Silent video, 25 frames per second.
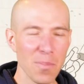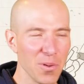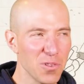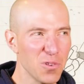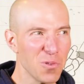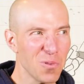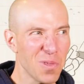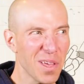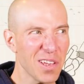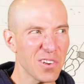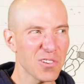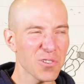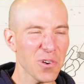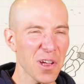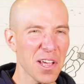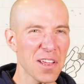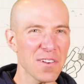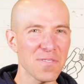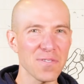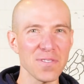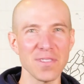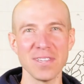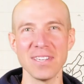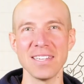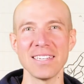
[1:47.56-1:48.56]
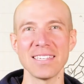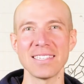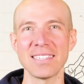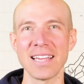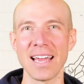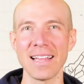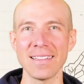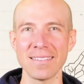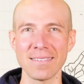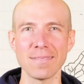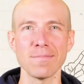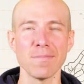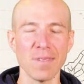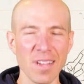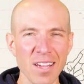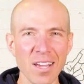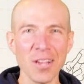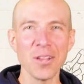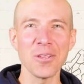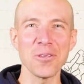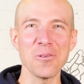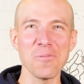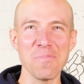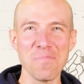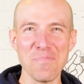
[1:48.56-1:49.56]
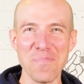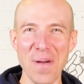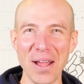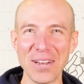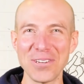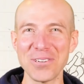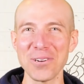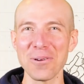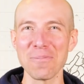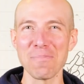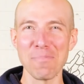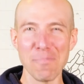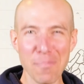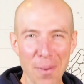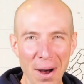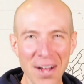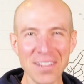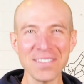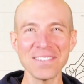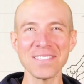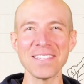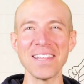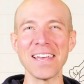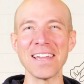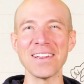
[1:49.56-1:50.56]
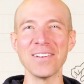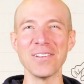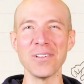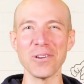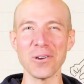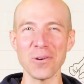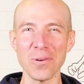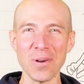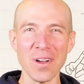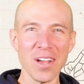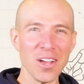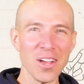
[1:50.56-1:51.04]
but do they train for the descents? You bet your buns they do.